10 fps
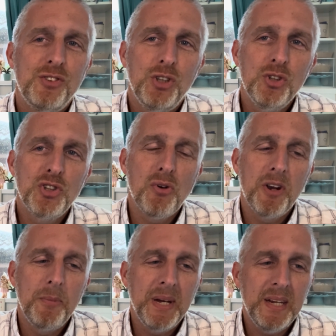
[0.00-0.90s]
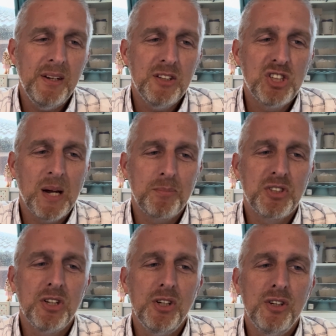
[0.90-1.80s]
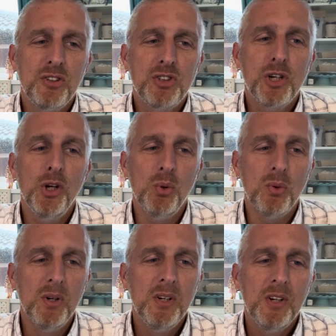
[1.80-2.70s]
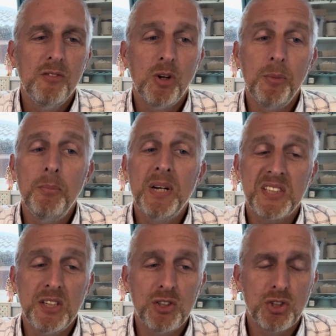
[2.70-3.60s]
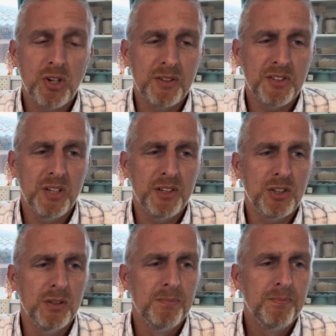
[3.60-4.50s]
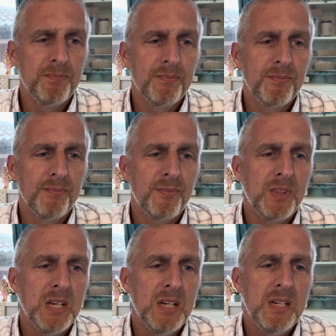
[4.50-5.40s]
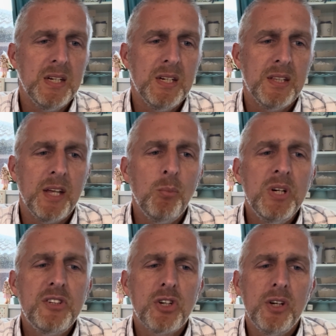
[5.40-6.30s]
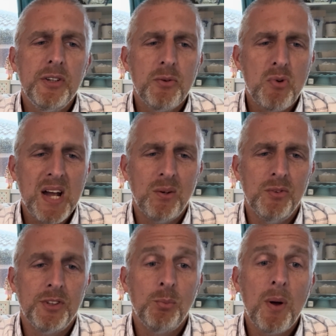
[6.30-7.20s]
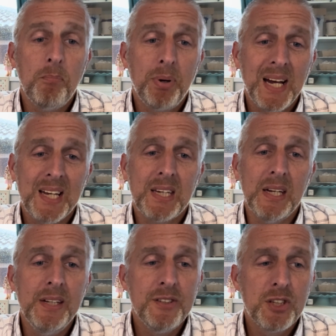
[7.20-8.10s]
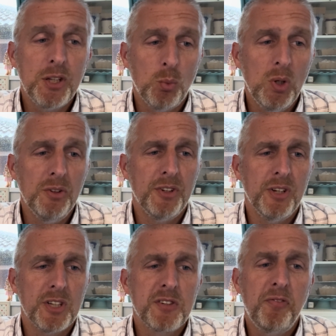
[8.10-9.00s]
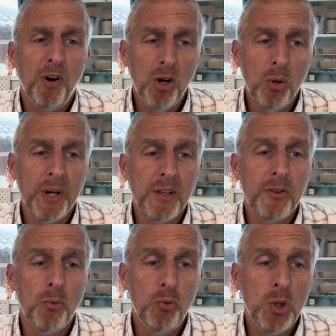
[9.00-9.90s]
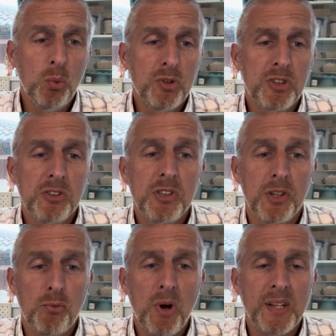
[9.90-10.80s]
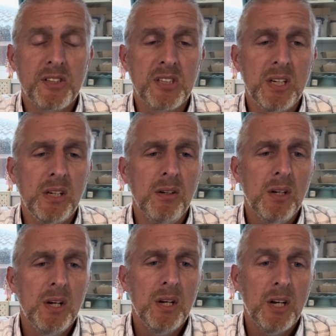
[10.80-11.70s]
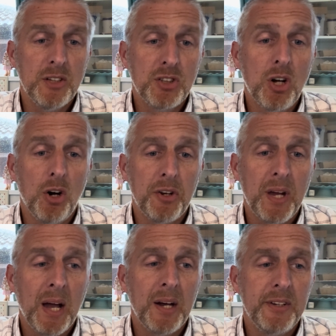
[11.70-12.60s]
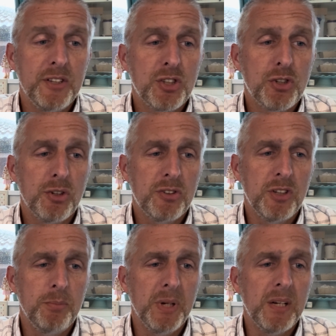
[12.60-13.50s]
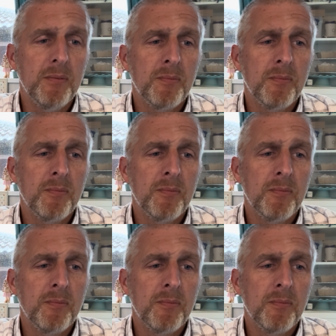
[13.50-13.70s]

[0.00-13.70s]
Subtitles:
Deuteronomy chapter 2 from the Message translation. Then we turned around and went back into the wilderness, following the route to the Red Sea, as God had instructed me.